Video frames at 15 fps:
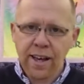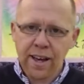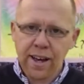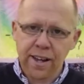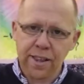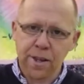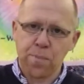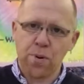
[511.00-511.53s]

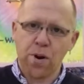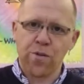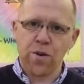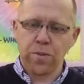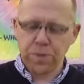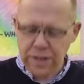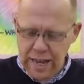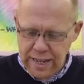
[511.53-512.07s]
And the
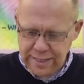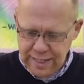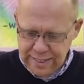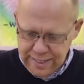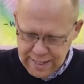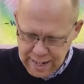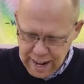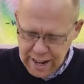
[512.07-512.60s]
proverb says
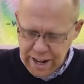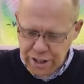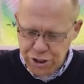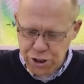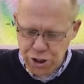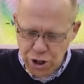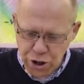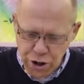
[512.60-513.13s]
it's like a
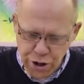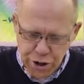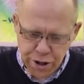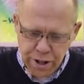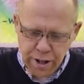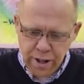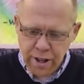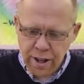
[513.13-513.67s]

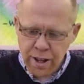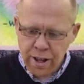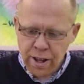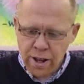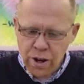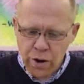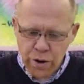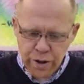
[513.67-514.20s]
sluggard
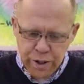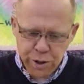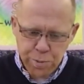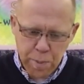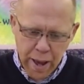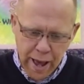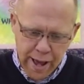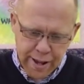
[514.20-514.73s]
on his
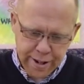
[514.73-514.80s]
bed.